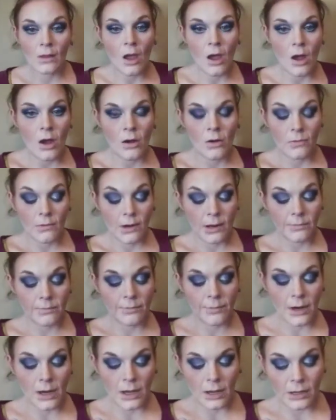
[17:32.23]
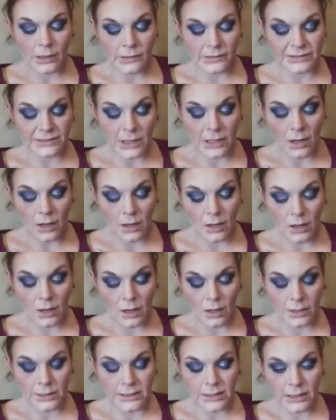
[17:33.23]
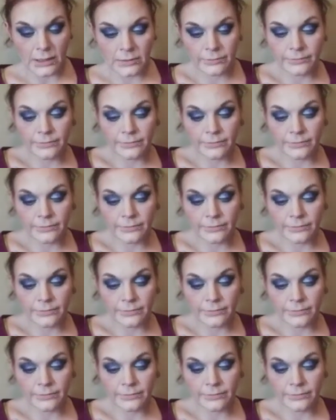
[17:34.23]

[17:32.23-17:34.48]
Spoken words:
Alright, brows are done.